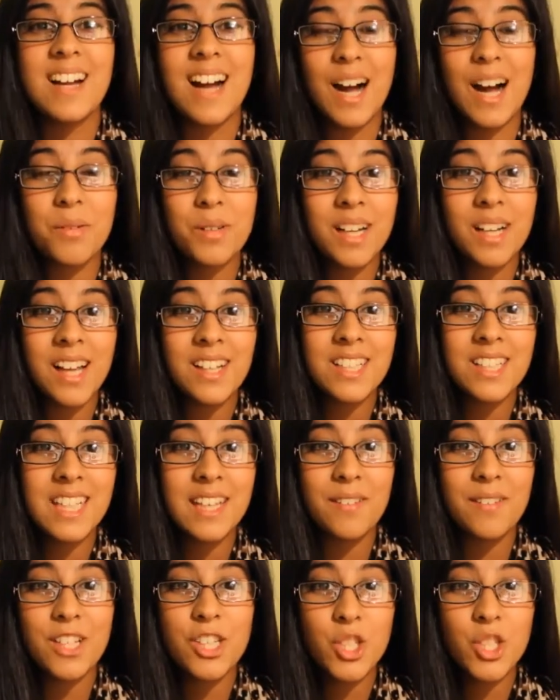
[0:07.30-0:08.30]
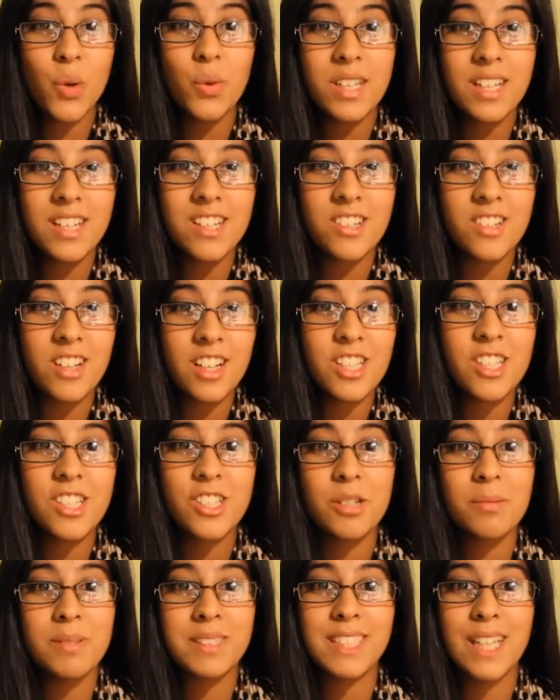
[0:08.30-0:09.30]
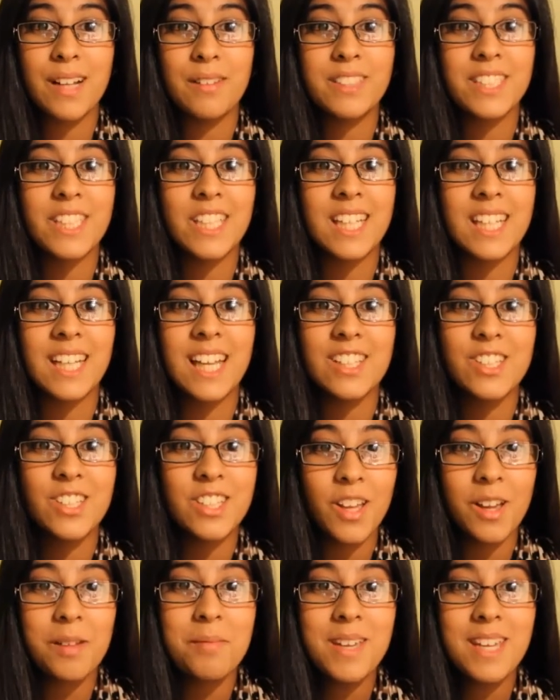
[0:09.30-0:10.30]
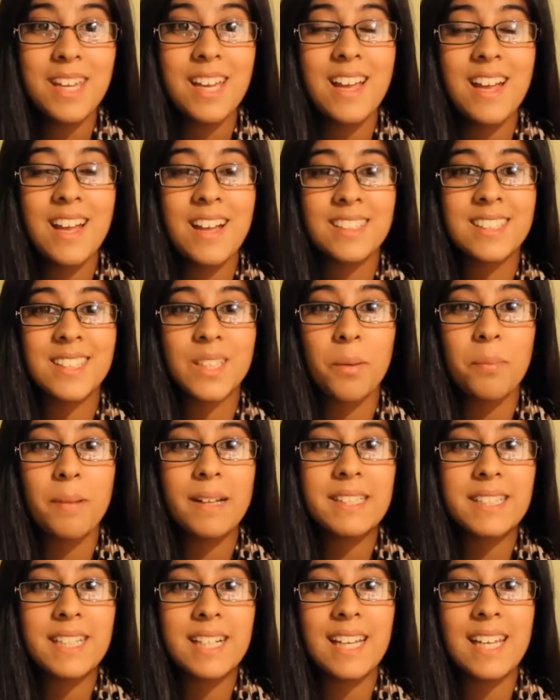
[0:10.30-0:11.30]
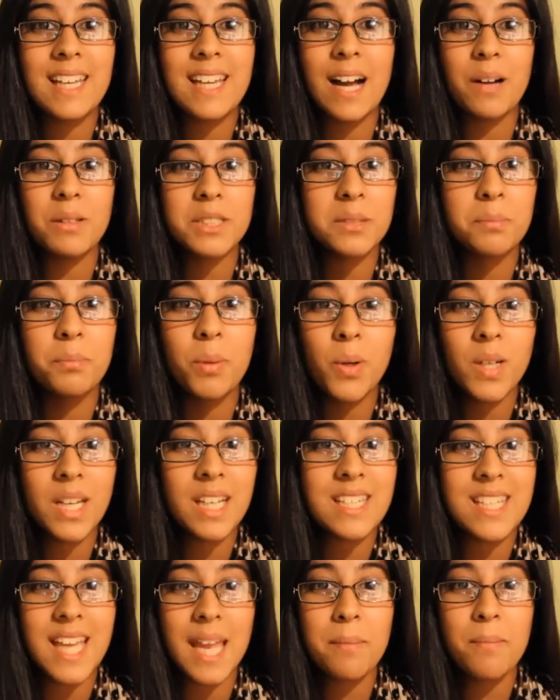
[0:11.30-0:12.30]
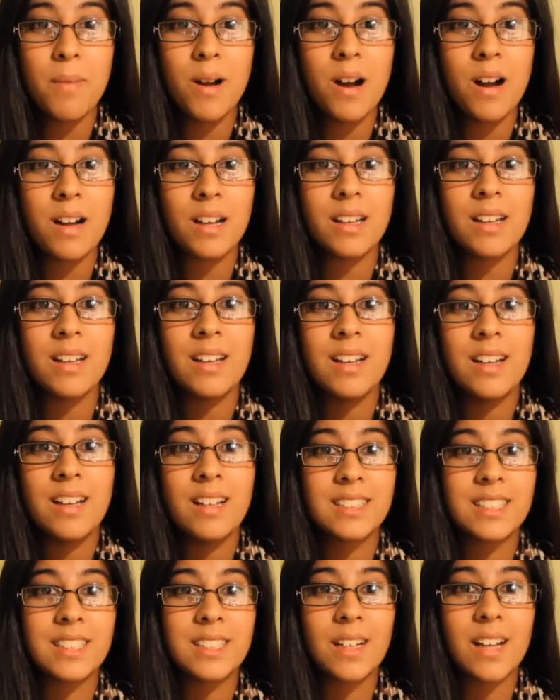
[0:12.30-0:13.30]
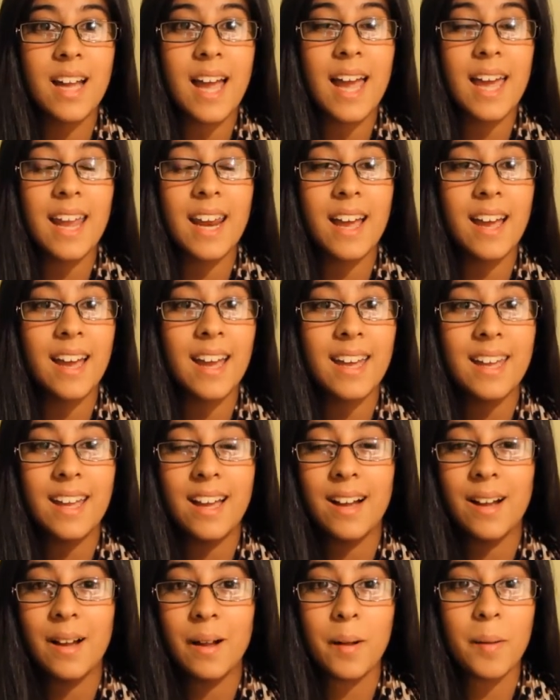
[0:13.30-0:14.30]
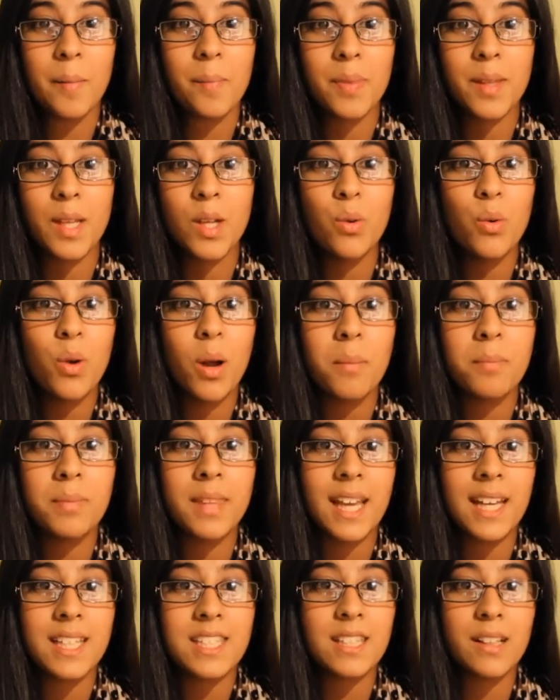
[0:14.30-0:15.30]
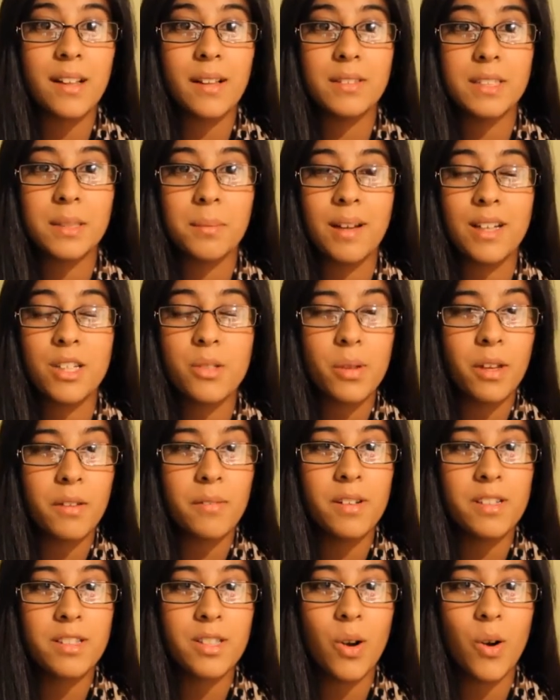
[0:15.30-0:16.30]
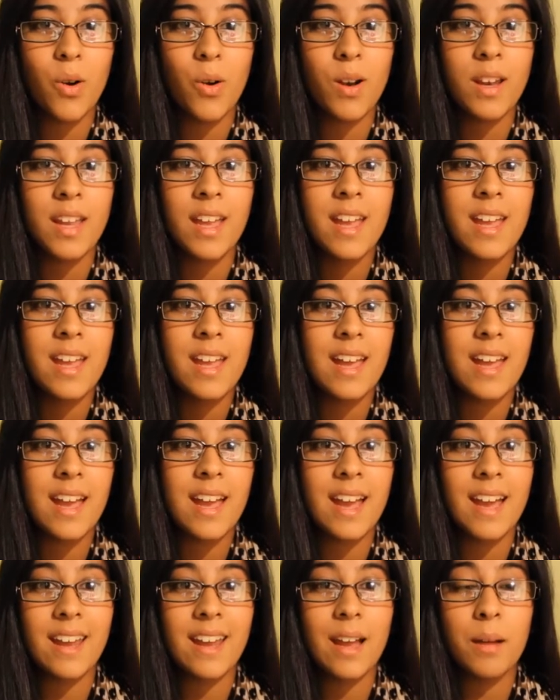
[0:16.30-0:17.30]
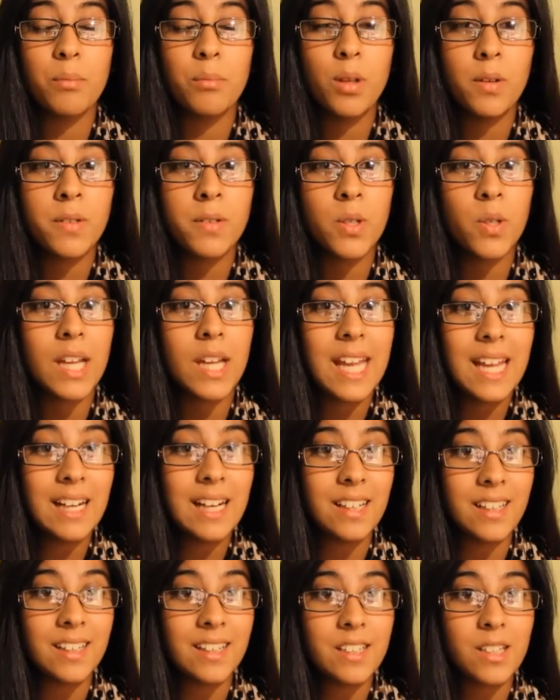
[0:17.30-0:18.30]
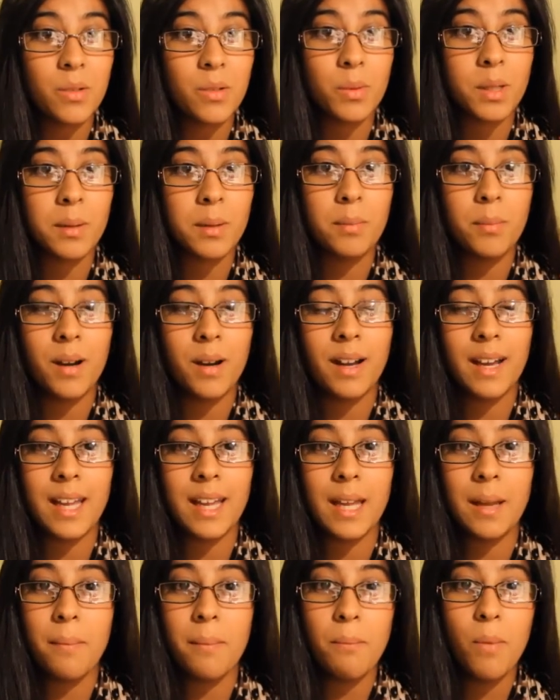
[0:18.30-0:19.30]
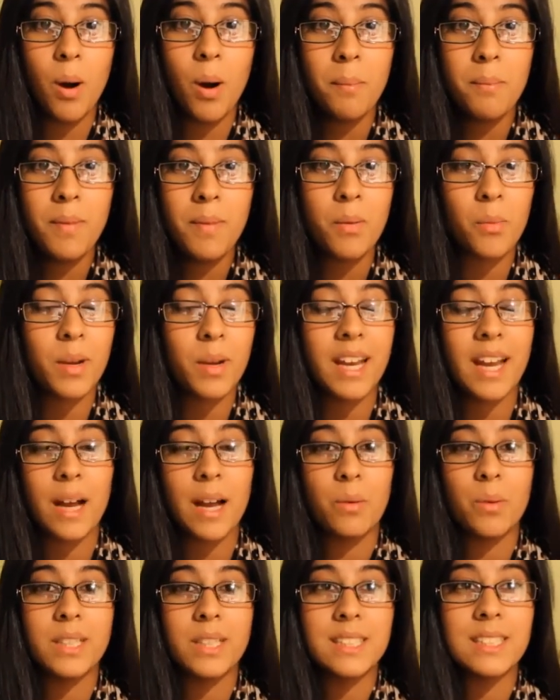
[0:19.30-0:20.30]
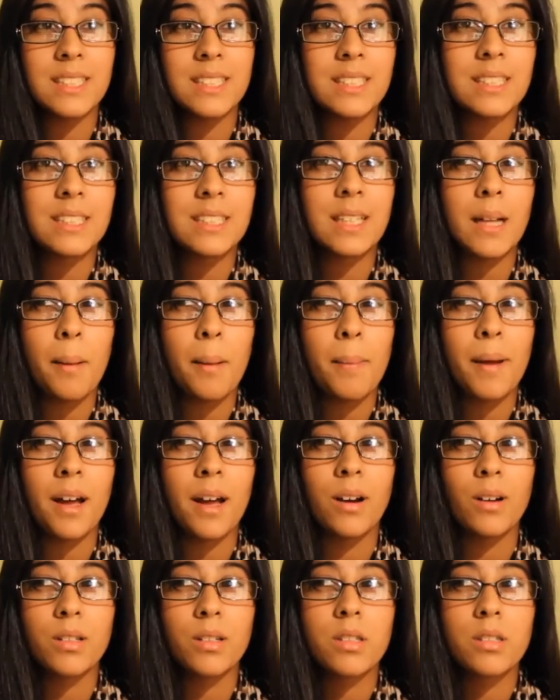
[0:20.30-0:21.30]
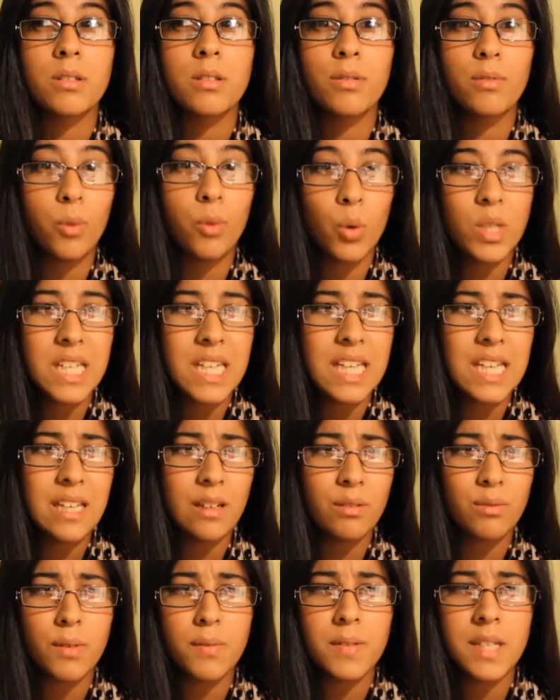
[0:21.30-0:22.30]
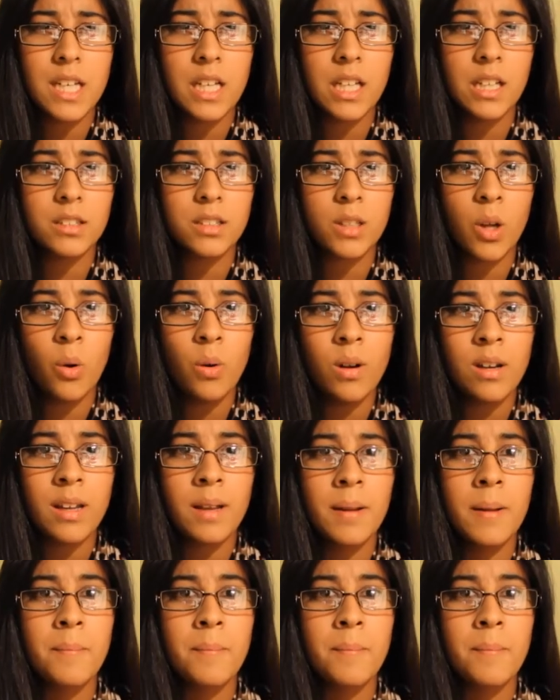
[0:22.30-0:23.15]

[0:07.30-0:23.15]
I would like to give a short introduction to myself so you can get to know me. So basically I was born in Denmark so and I um, grew up there till I was about 12 years old and I moved to England with my mom when I was about 14 or 15 years old.